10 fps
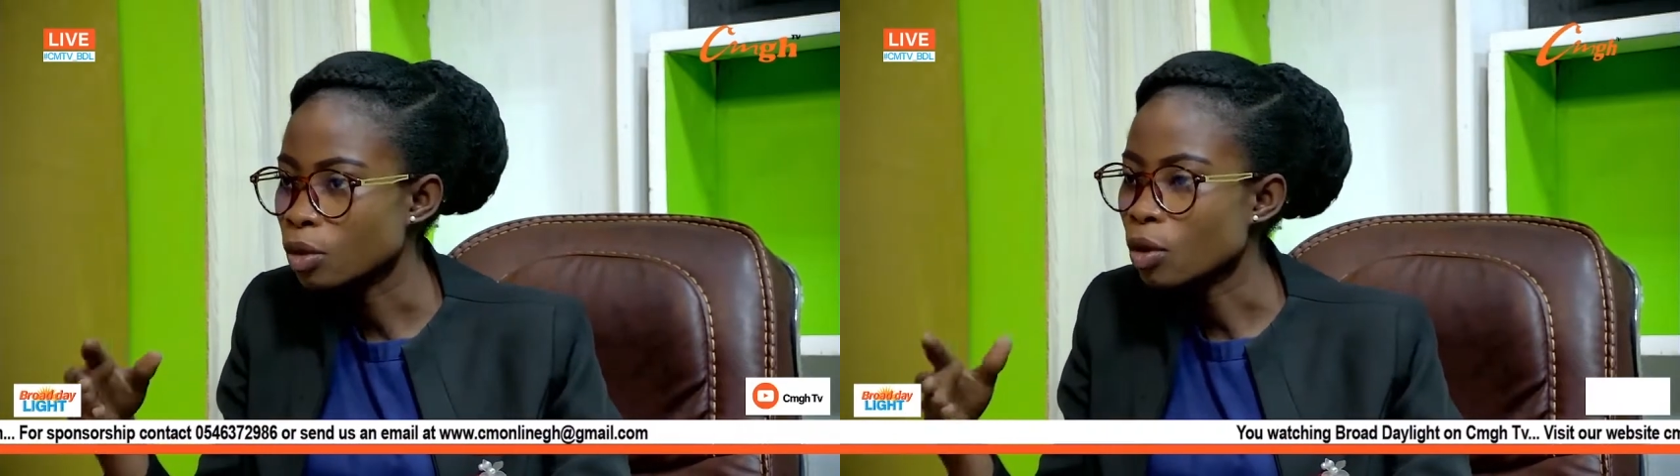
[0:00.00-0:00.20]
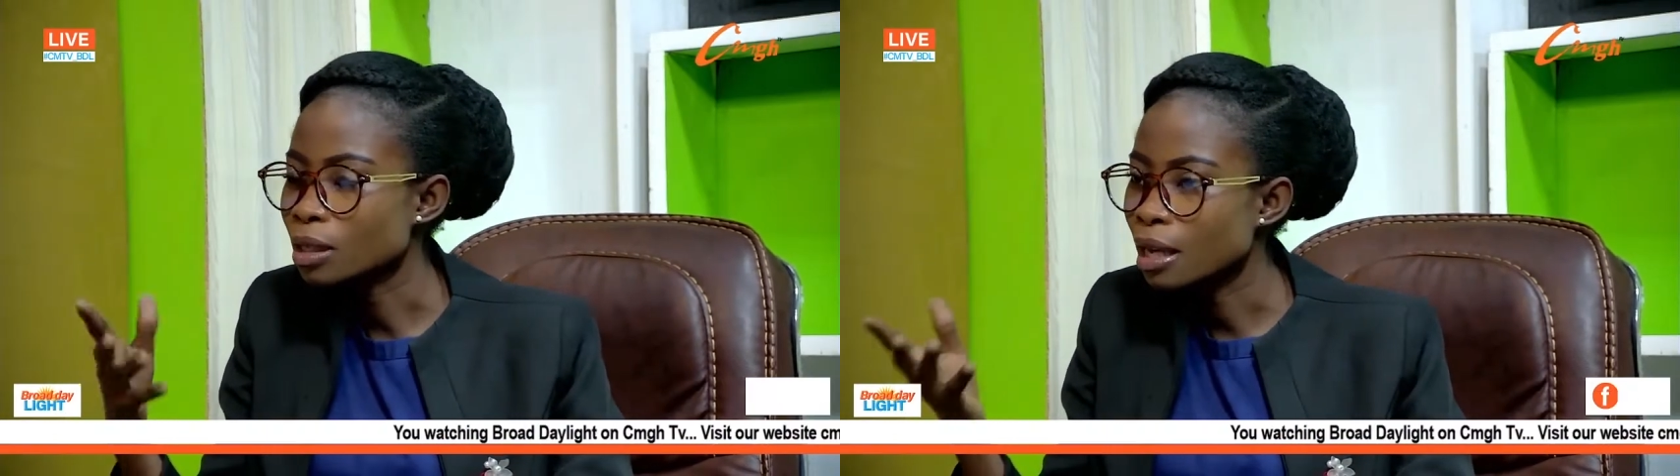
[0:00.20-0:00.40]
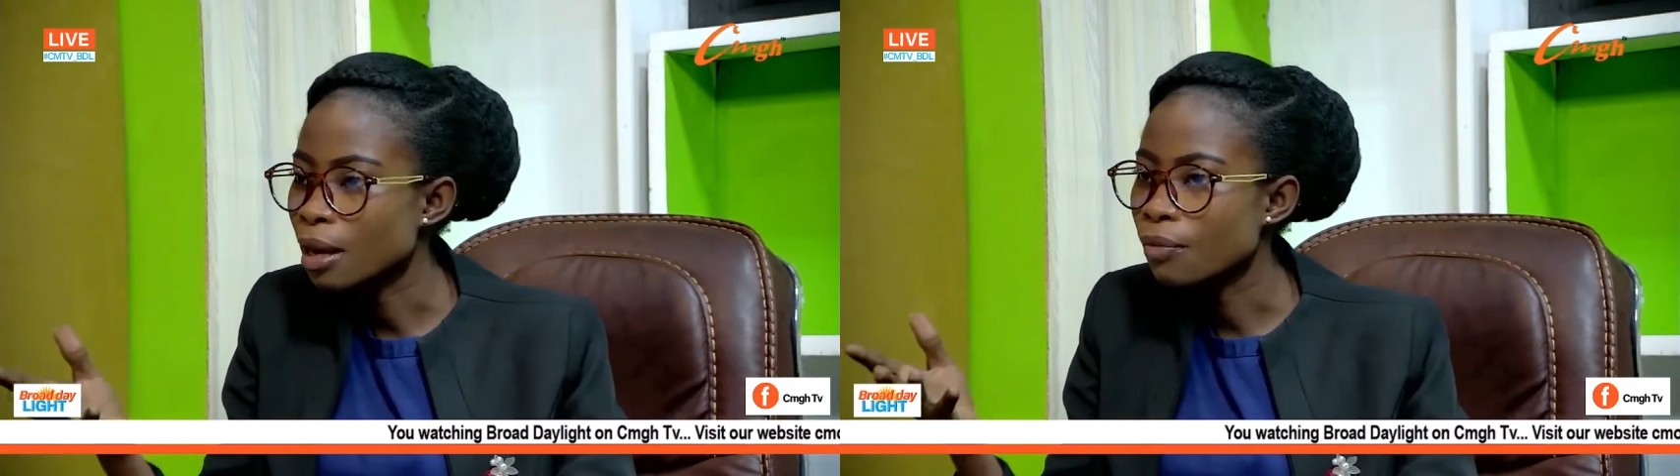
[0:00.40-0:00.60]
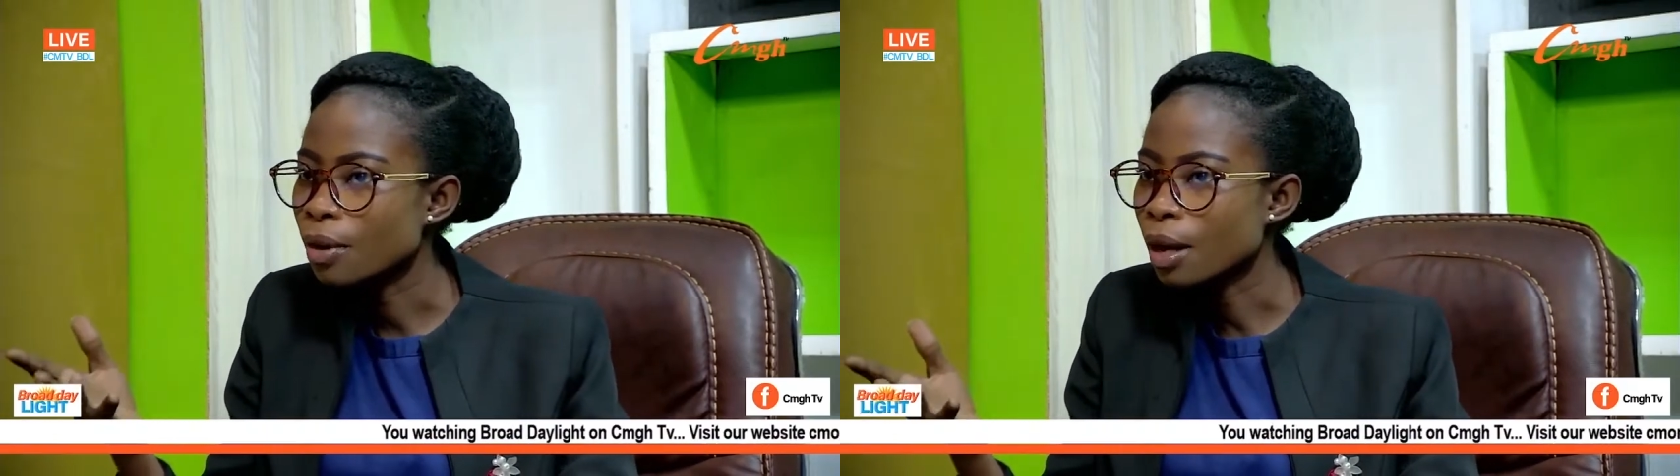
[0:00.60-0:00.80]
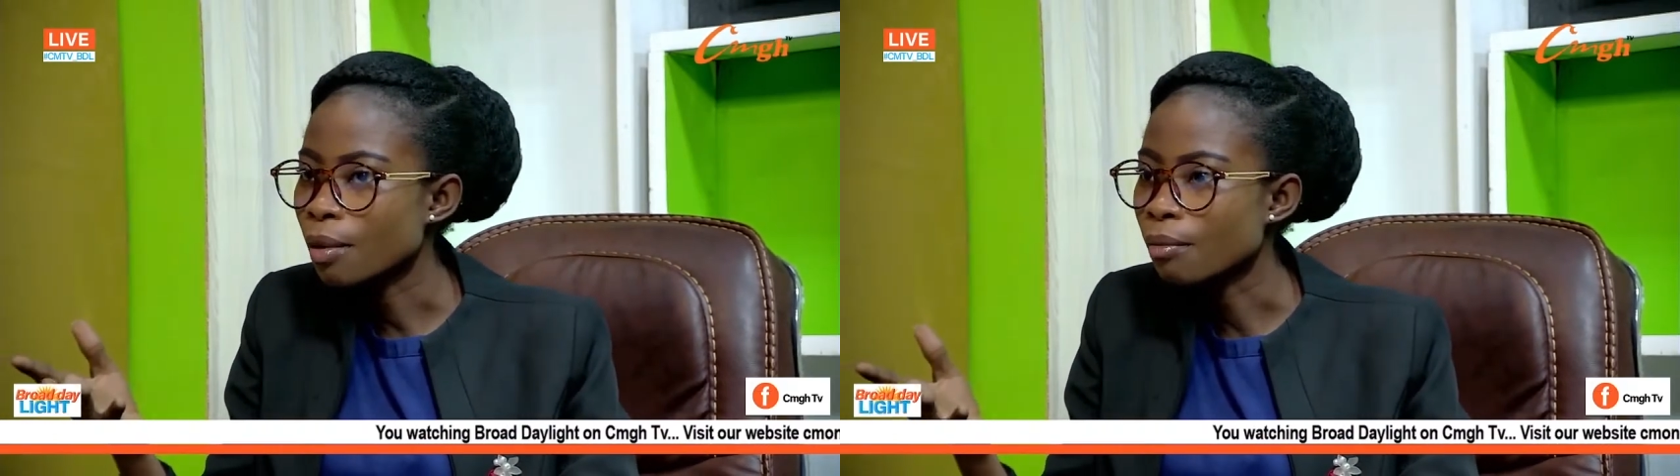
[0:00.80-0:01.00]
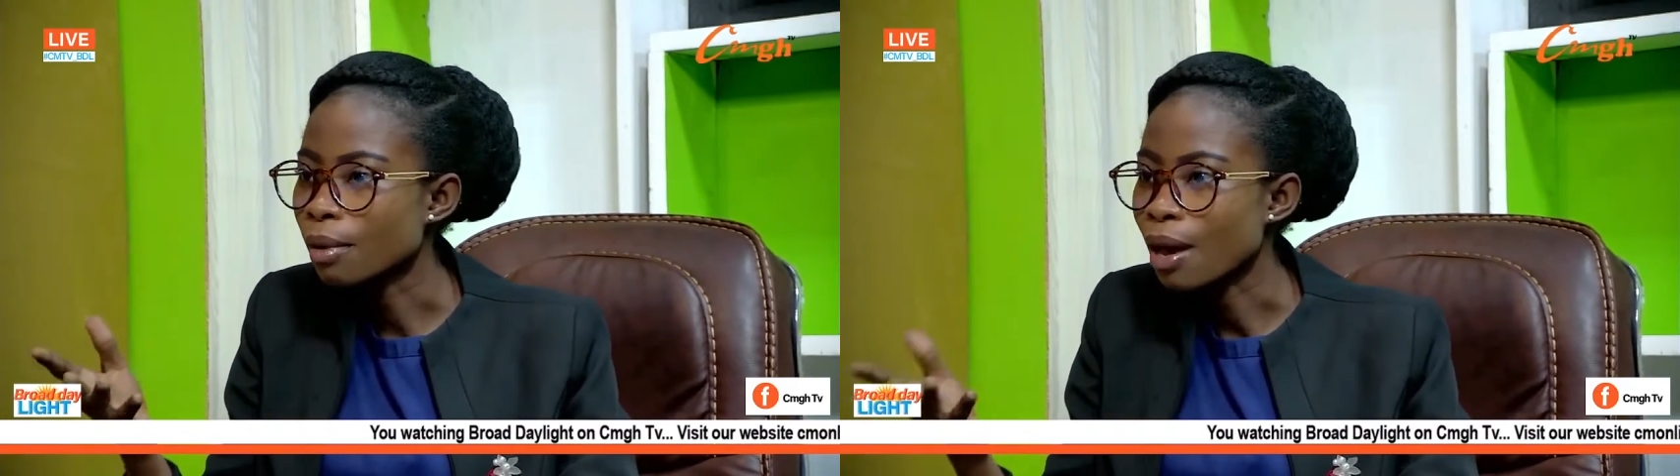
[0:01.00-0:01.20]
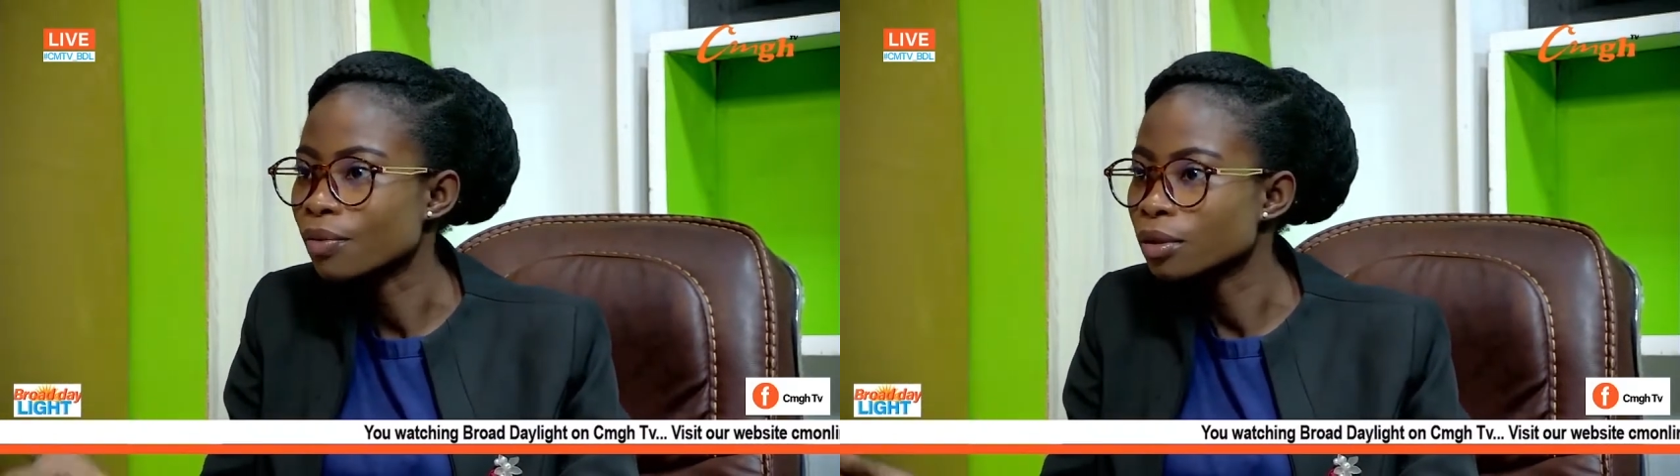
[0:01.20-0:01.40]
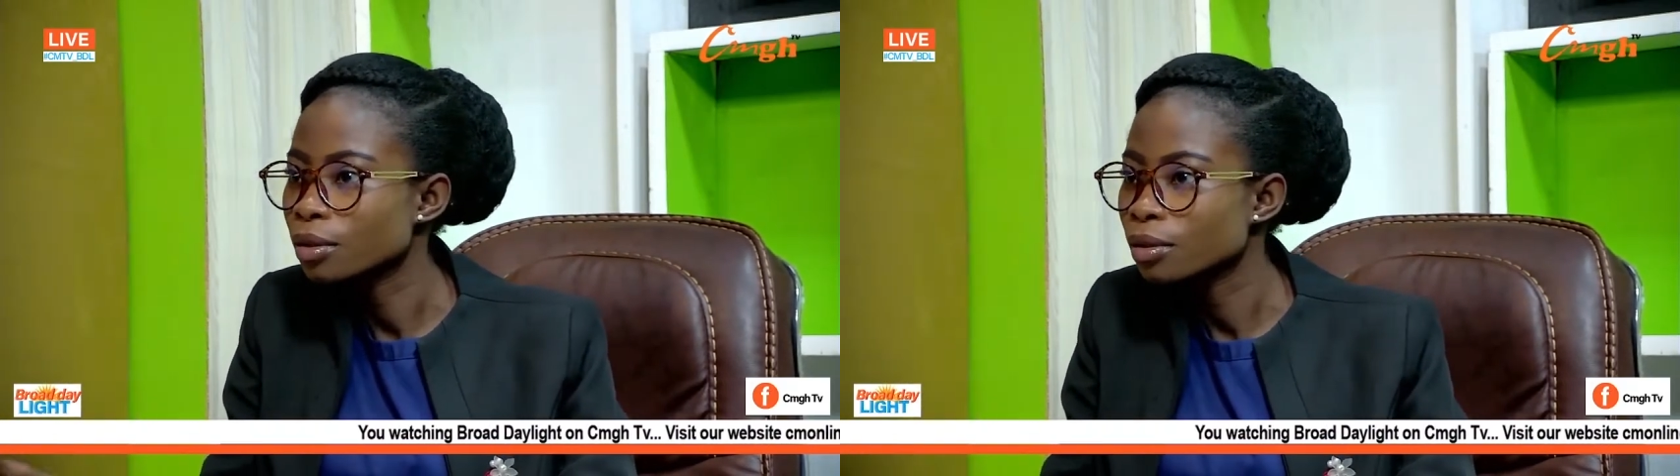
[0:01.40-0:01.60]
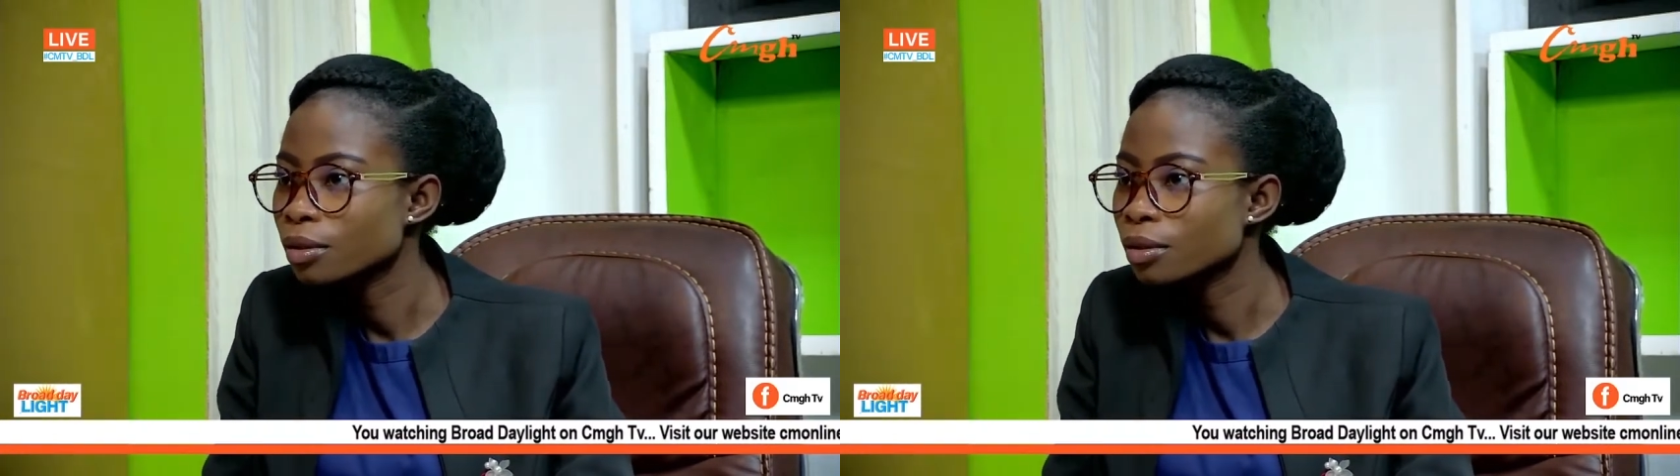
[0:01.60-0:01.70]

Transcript: your save um, heavens?